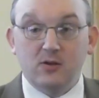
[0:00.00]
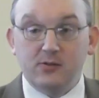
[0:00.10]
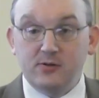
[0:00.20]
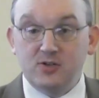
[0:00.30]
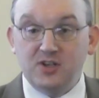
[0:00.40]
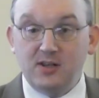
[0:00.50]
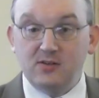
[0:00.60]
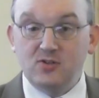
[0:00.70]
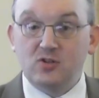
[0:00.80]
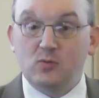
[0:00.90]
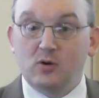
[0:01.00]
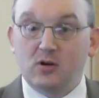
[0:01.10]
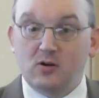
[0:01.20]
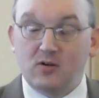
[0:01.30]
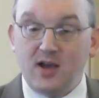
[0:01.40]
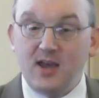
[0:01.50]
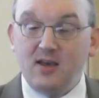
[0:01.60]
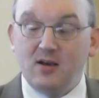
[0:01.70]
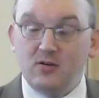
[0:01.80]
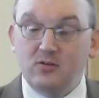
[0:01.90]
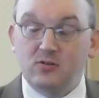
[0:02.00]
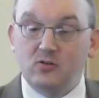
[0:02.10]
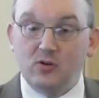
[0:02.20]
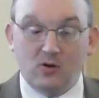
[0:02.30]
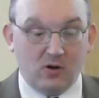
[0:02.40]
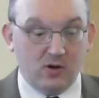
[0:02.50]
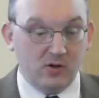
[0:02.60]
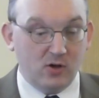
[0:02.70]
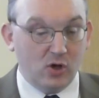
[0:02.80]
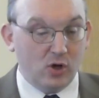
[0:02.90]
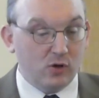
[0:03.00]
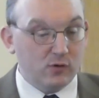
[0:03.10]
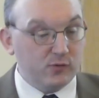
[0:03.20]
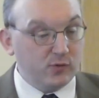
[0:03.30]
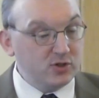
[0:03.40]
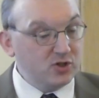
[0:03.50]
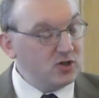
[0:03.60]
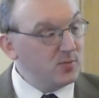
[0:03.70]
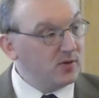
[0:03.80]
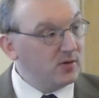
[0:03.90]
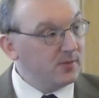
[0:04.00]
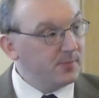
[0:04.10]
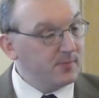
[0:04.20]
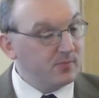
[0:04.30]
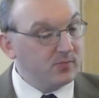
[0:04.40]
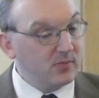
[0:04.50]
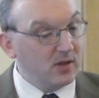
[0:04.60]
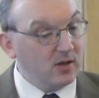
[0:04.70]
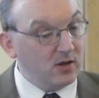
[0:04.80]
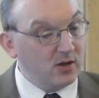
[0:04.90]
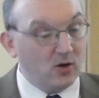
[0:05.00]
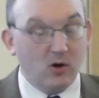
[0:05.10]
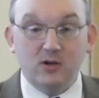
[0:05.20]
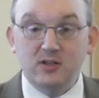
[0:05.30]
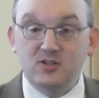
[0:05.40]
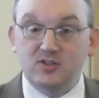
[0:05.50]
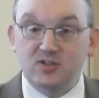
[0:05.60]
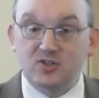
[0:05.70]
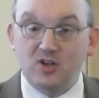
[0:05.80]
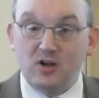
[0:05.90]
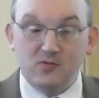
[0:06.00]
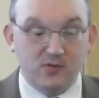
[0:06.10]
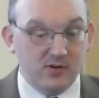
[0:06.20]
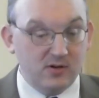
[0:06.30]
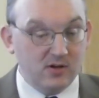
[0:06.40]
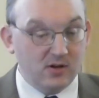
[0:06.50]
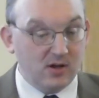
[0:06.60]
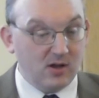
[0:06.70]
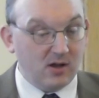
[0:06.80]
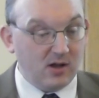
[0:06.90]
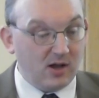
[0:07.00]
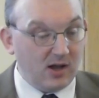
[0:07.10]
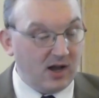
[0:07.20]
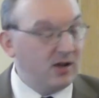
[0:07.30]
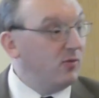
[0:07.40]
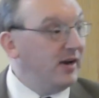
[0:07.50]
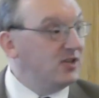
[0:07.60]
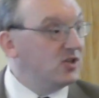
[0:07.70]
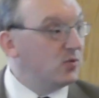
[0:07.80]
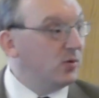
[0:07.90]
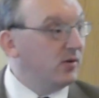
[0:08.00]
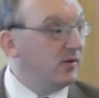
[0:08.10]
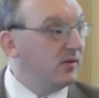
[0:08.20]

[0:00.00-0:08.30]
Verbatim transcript: Their sins were crying out to God for judgment. And God is the sovereign and righteous one.